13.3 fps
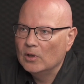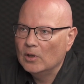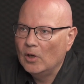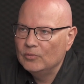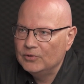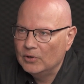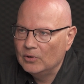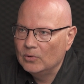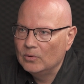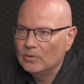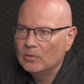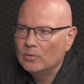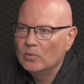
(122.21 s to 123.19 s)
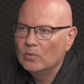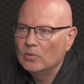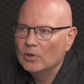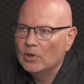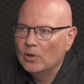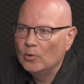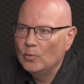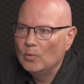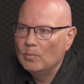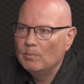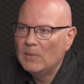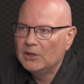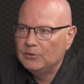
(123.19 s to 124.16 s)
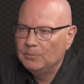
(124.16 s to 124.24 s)
also will go
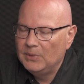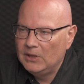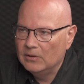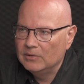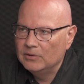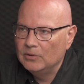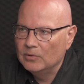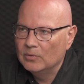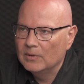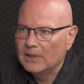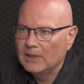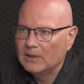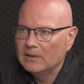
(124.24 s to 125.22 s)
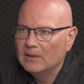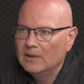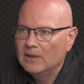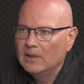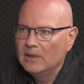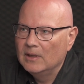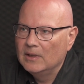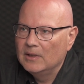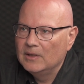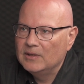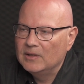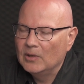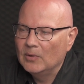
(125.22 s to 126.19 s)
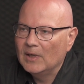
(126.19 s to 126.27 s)
much beyond Ukraine.
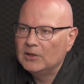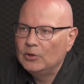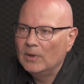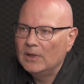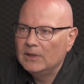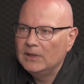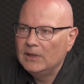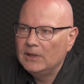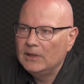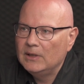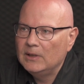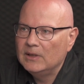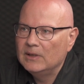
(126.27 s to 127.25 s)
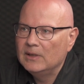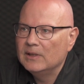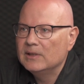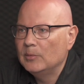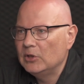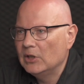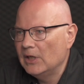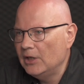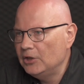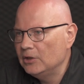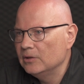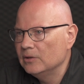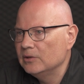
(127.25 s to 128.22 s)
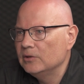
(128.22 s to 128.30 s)
So actually, the
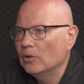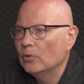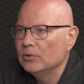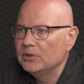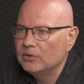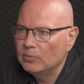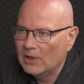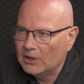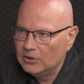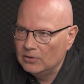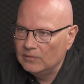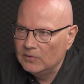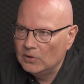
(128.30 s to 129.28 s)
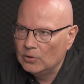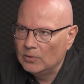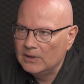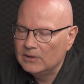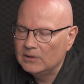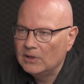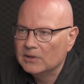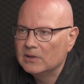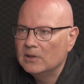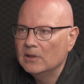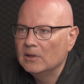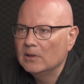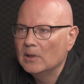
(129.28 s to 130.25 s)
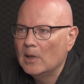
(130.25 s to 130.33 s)
subjugation or destruction of Ukraine is just
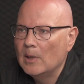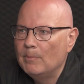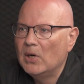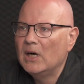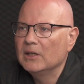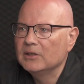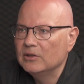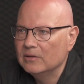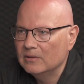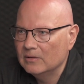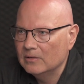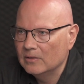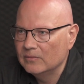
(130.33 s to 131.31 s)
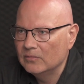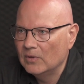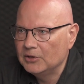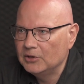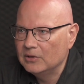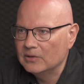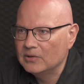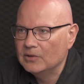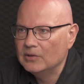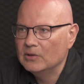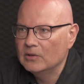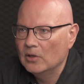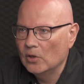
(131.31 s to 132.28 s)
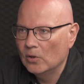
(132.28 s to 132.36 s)
a part of
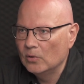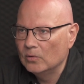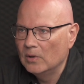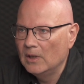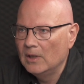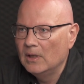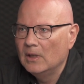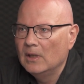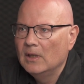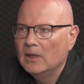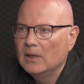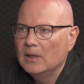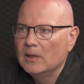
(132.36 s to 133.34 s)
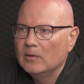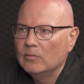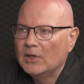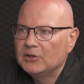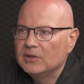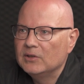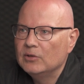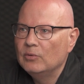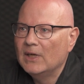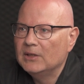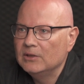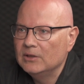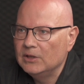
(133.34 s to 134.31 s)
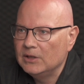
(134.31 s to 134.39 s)
Russia's goal, Russia's
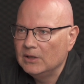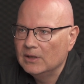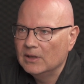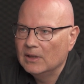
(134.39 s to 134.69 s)
strategy,